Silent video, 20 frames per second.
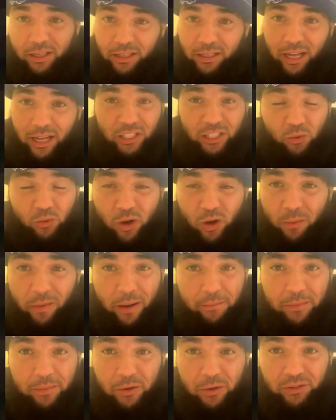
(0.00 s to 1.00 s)
I just want
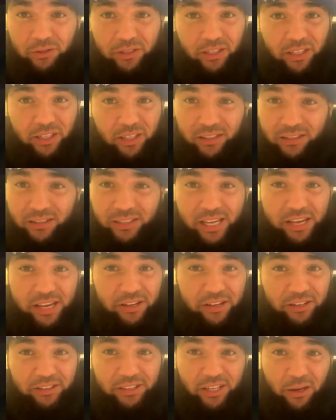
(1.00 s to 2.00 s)
my music to
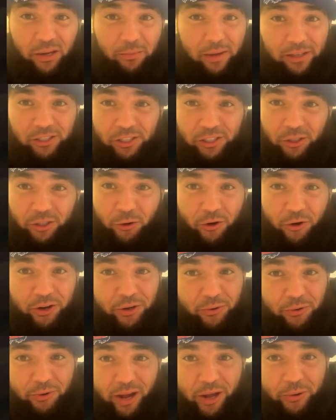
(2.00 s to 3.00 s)
continue to tell my
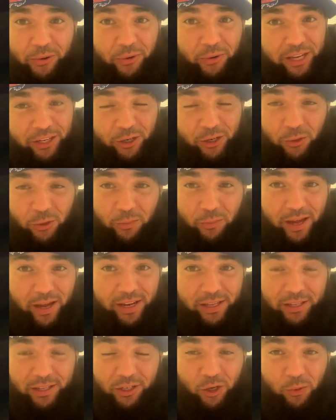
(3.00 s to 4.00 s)
story the right way.
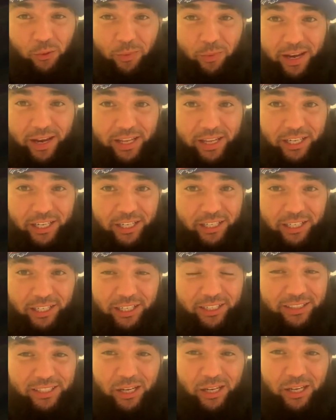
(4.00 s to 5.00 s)
Nobody, nobody
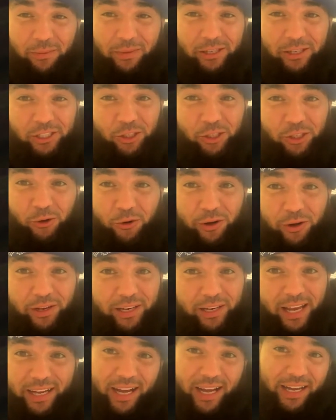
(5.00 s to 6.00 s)
could, could tell my
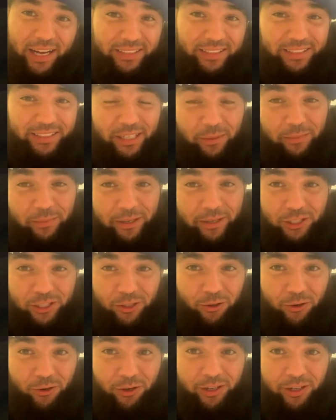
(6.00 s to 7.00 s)
story like I could tell my
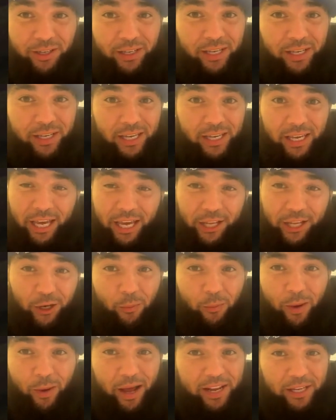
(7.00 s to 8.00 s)
story, and
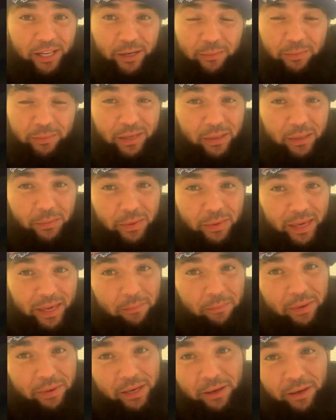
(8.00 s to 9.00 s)
nobody could beat me
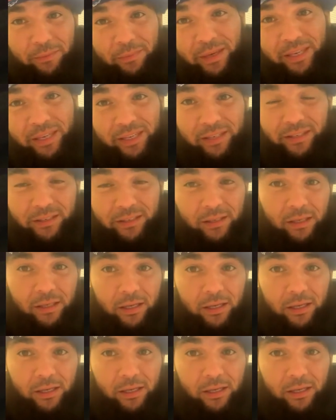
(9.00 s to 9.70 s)
at being me.